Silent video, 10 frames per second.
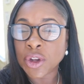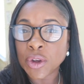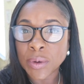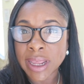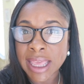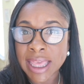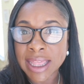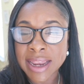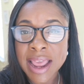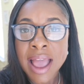tuning
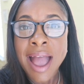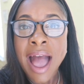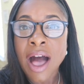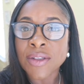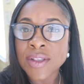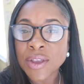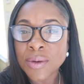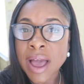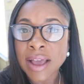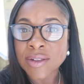in. I'll see
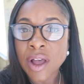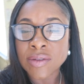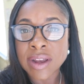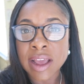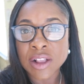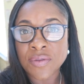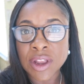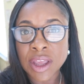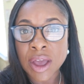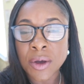you guys on the next
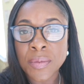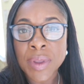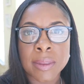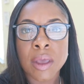video.